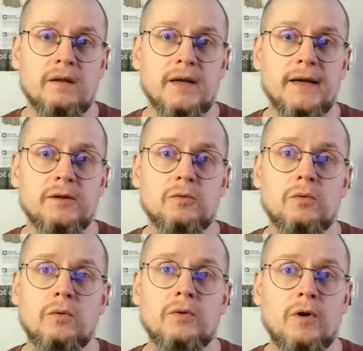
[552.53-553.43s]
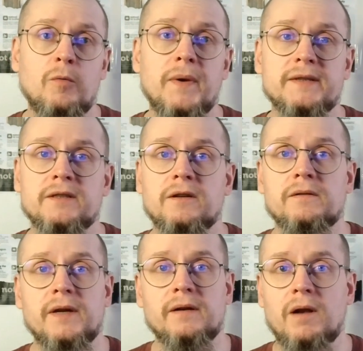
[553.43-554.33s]
They do no better
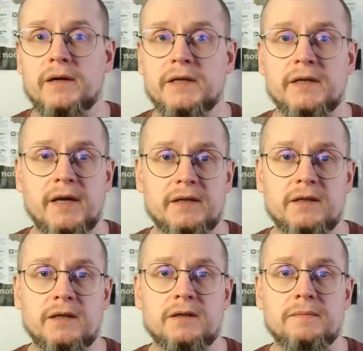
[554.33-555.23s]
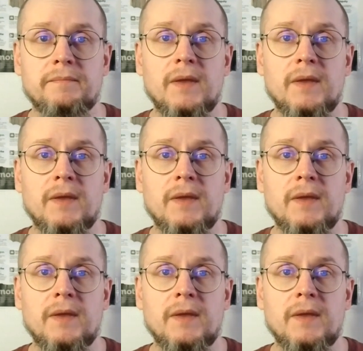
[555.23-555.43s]
than lucky guesses,